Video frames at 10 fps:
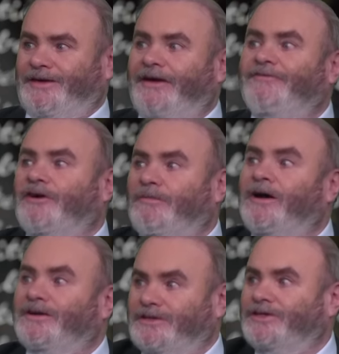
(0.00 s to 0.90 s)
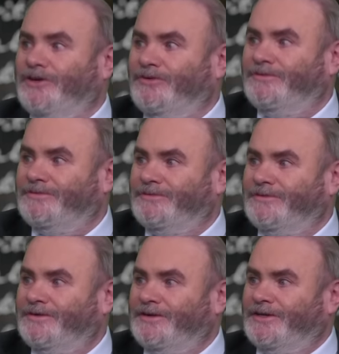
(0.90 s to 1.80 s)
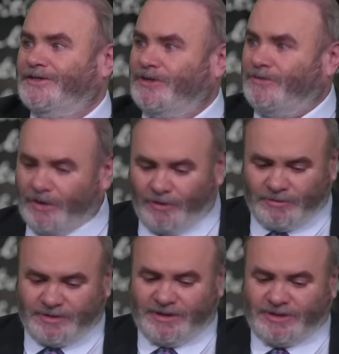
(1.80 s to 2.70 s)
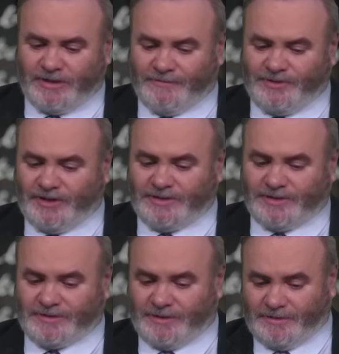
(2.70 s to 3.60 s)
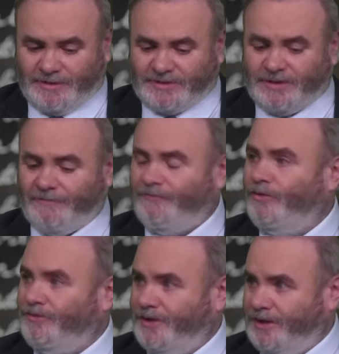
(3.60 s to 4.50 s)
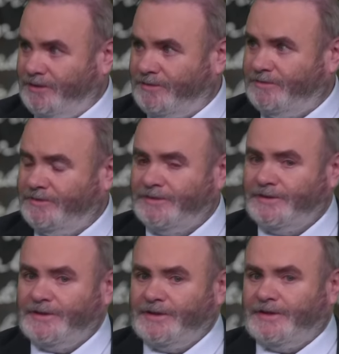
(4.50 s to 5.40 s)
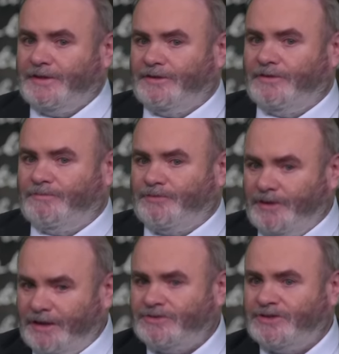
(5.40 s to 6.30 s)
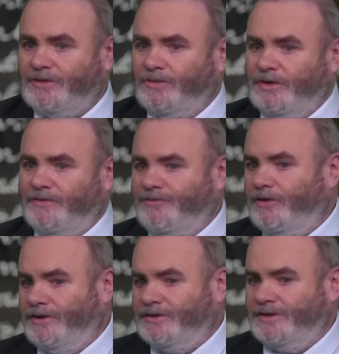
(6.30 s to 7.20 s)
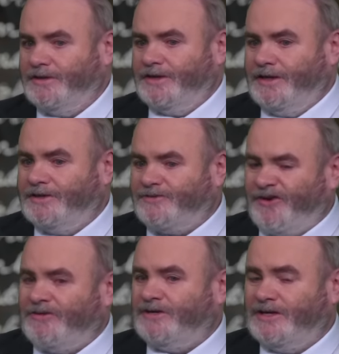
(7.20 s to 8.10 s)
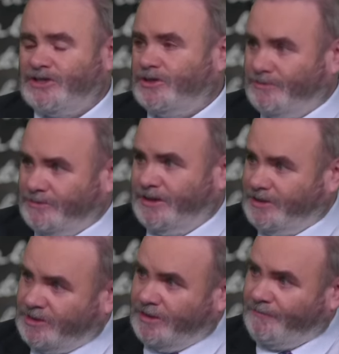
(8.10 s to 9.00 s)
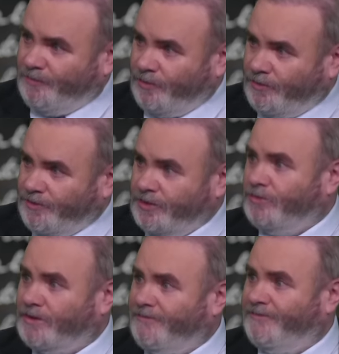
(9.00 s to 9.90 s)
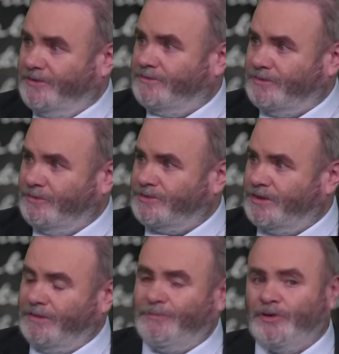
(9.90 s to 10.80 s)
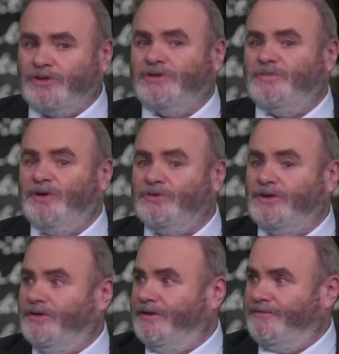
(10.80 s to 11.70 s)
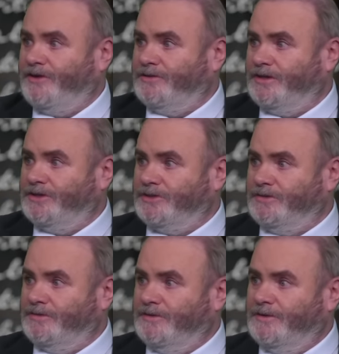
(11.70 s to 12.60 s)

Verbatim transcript: have commanded you. Yeah. So the whole teaching of Jesus that is set forth here, the pronouncing the will of God, is foundational teaching for the new covenant. Of course, the apostles built on that foundation,